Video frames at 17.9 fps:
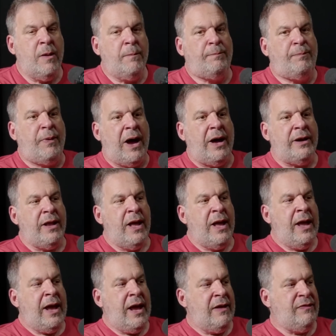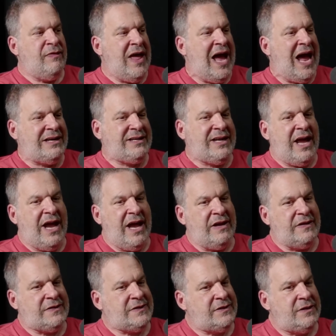But in that
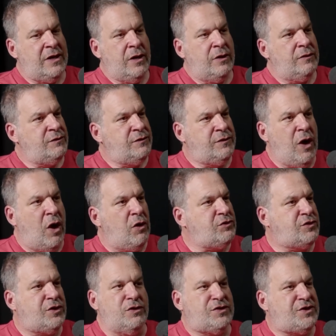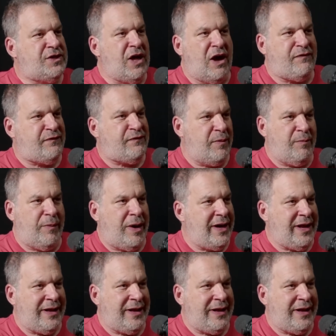case, don't do stuff for money.